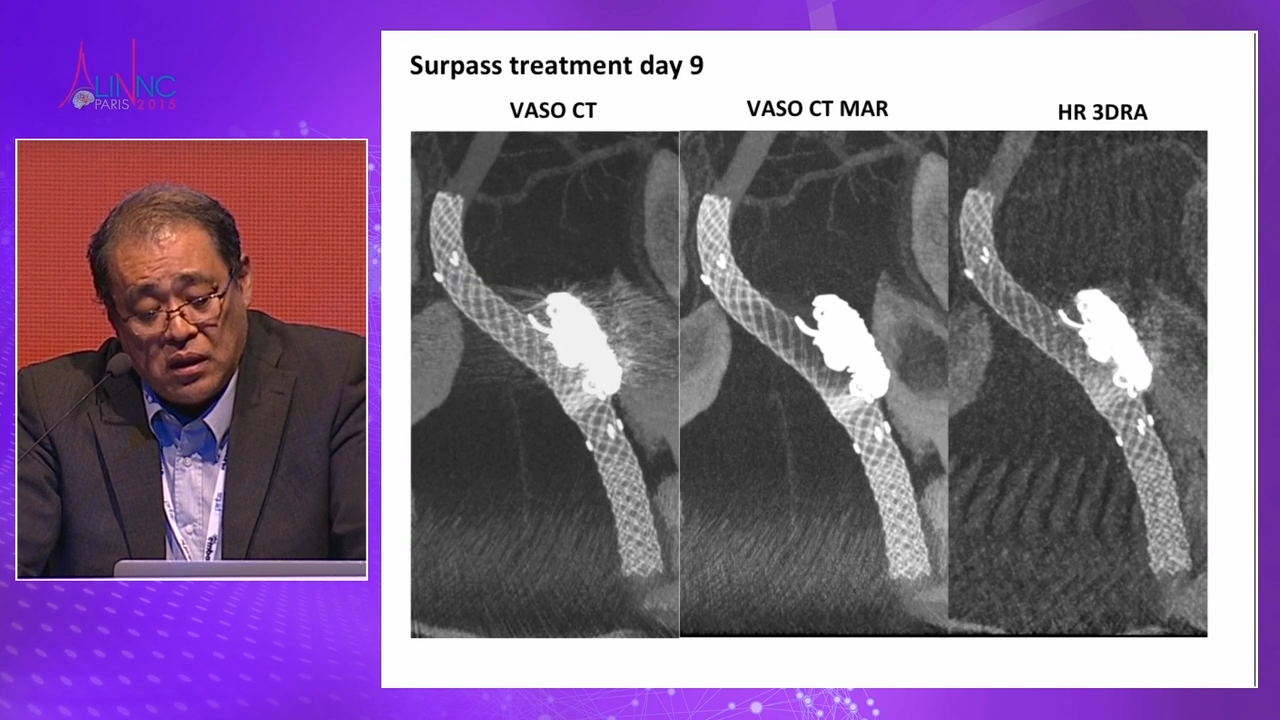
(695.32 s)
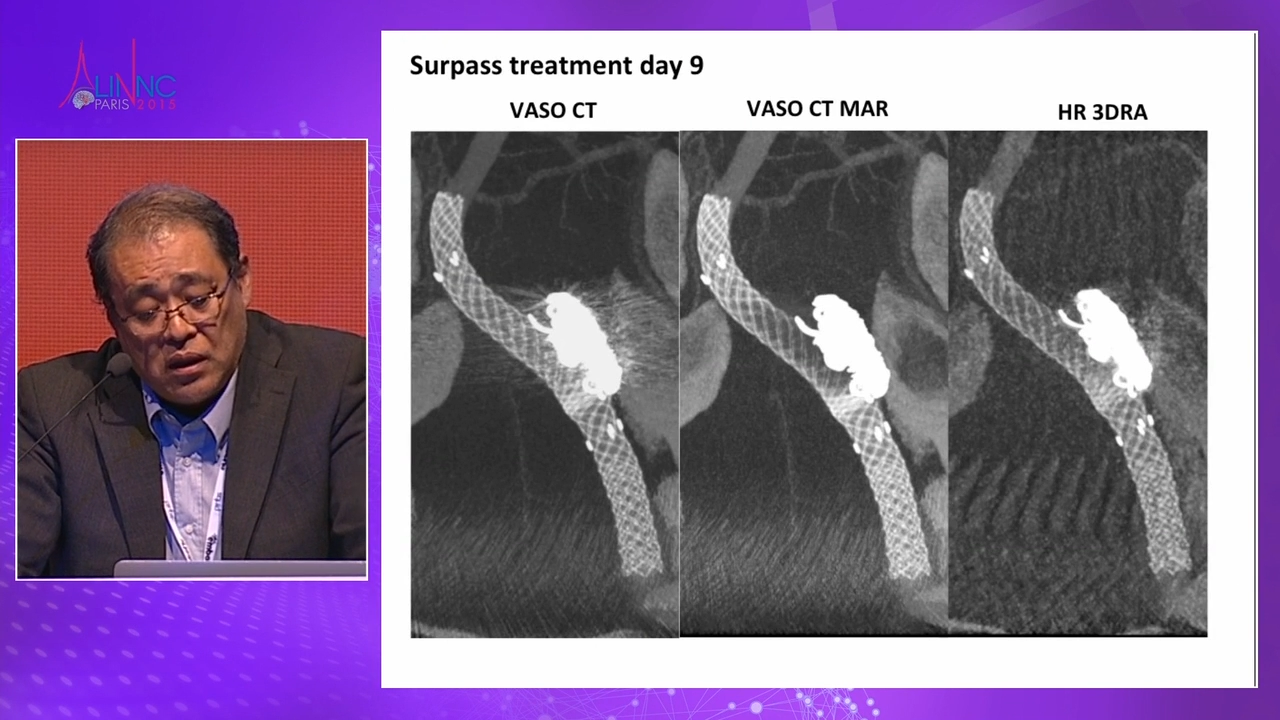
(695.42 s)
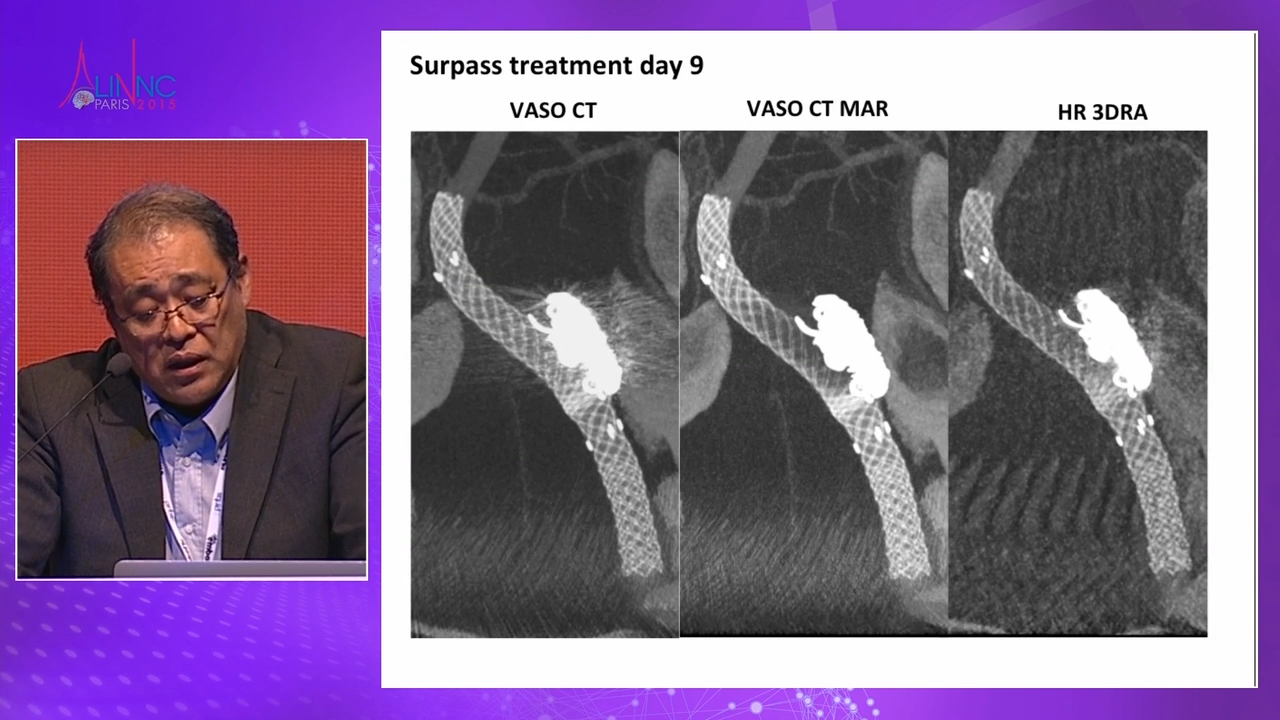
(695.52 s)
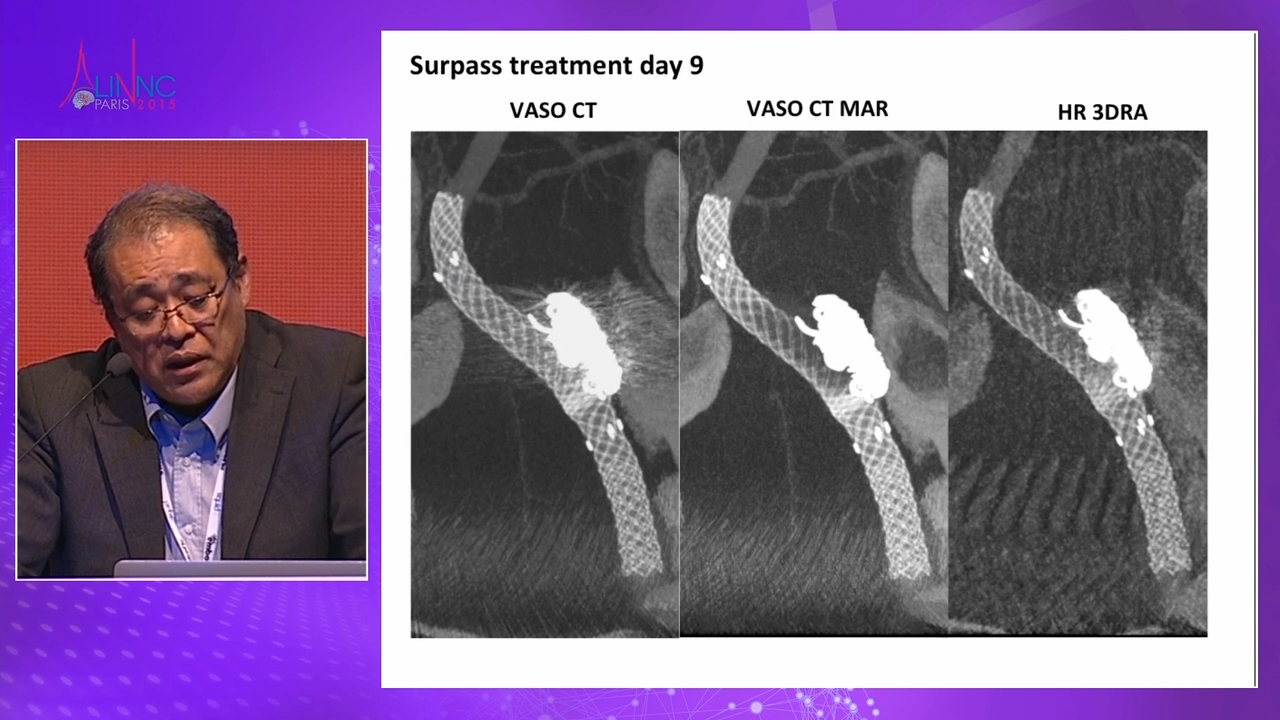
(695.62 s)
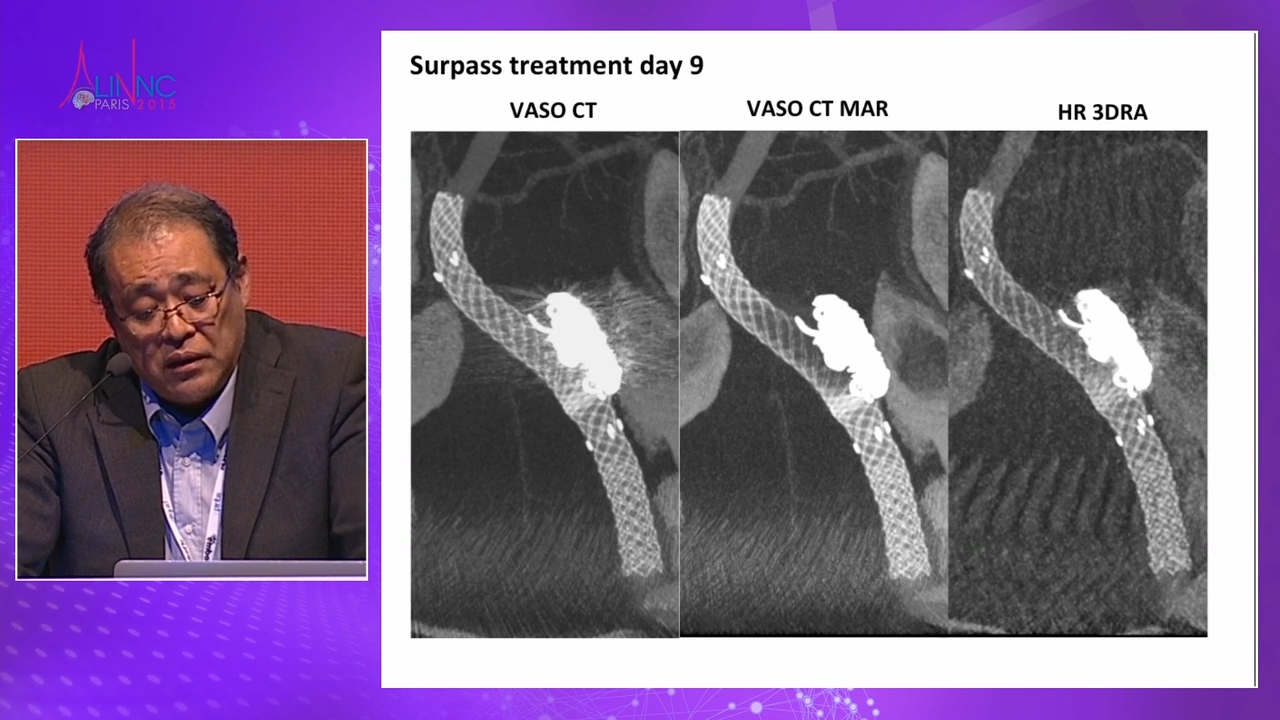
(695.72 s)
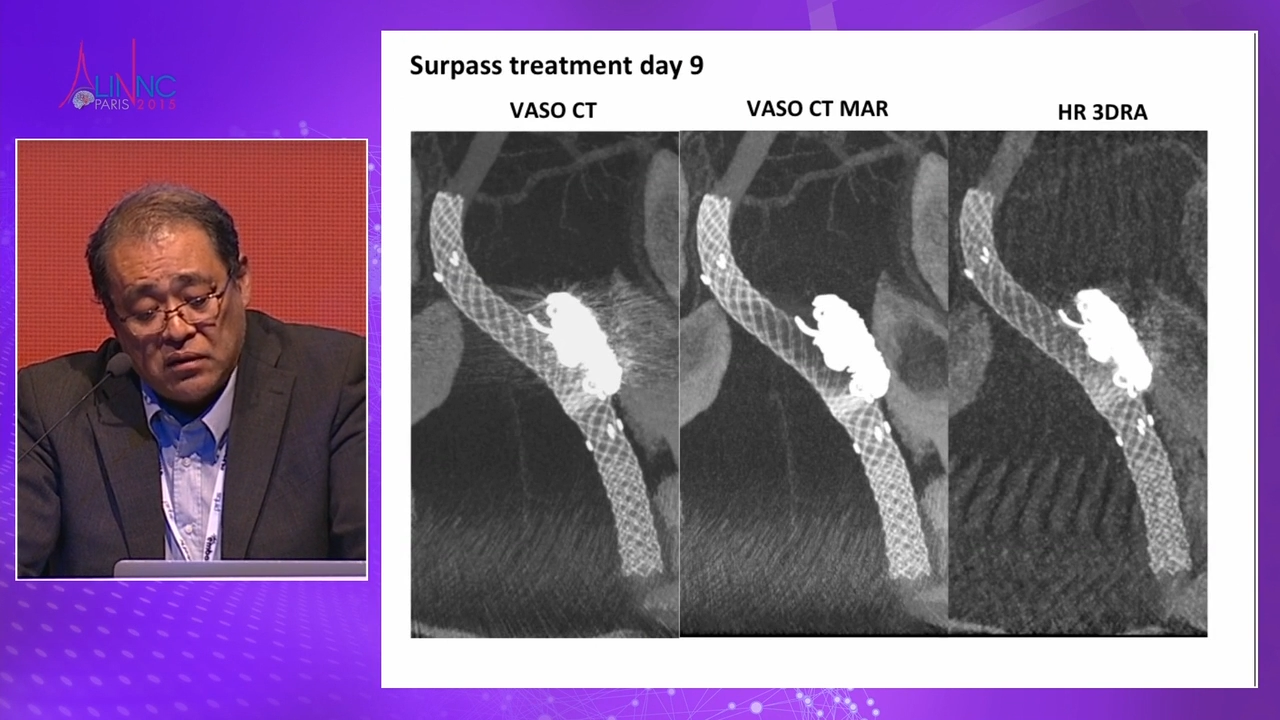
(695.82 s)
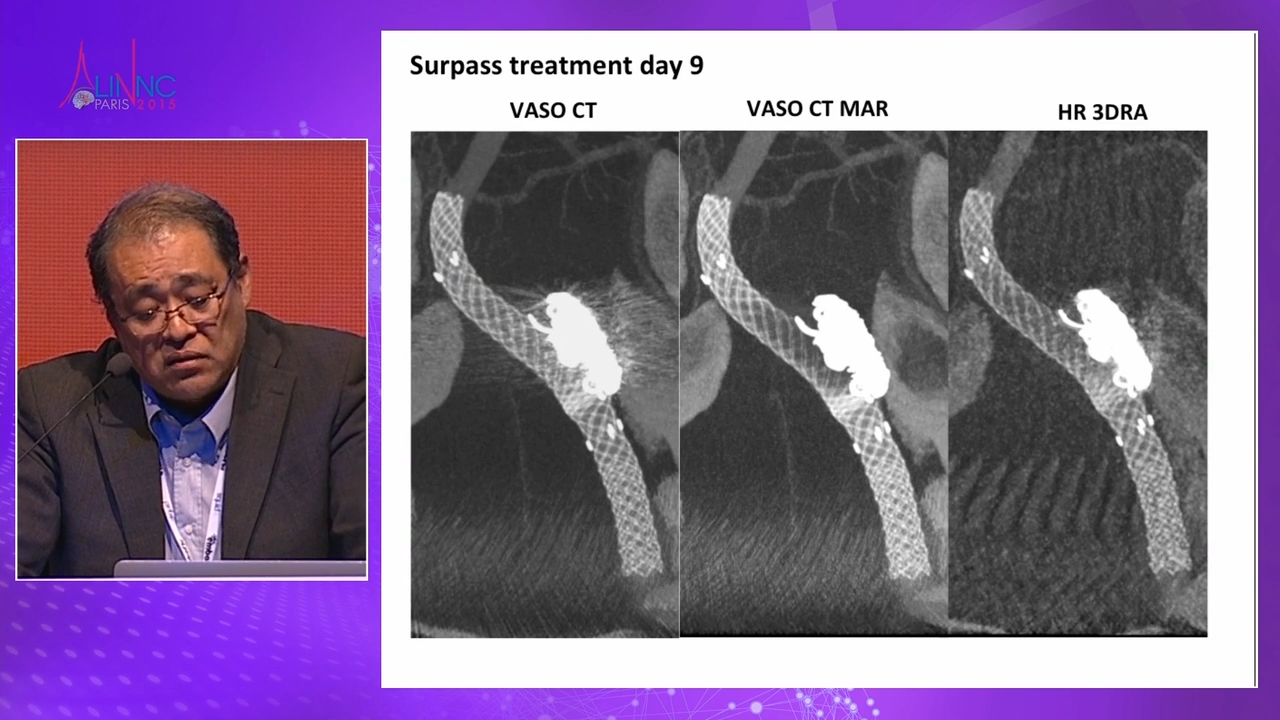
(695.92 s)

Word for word: and the